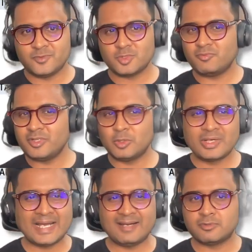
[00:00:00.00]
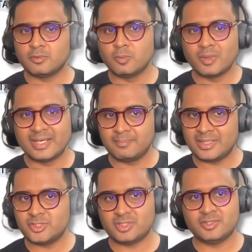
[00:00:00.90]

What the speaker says: So we don't have to worry much.